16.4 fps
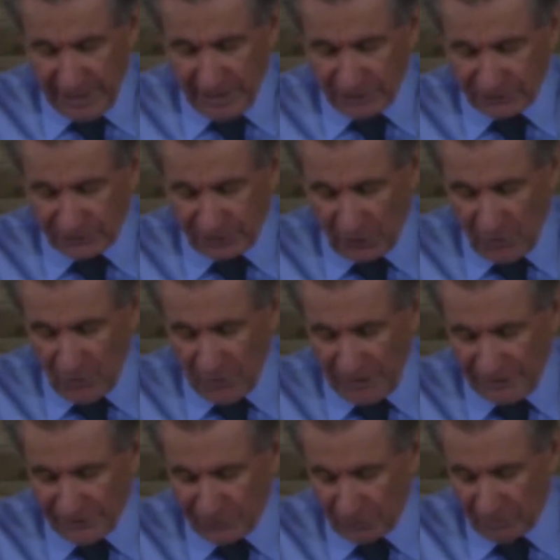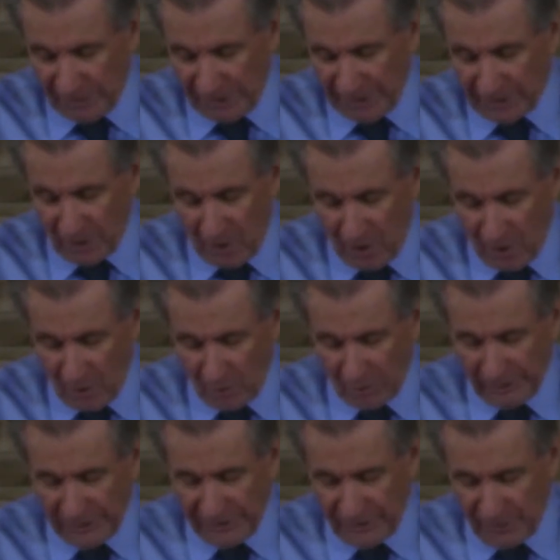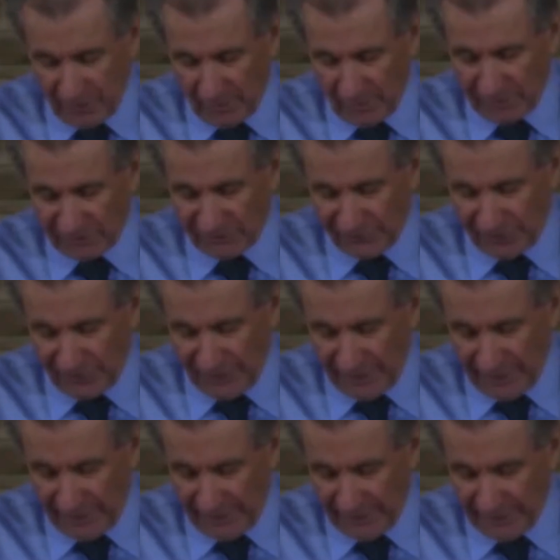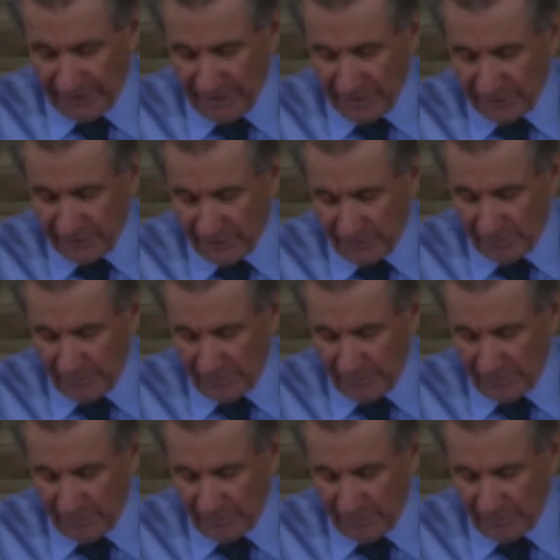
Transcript: So they shall make holy garments for Aaron, your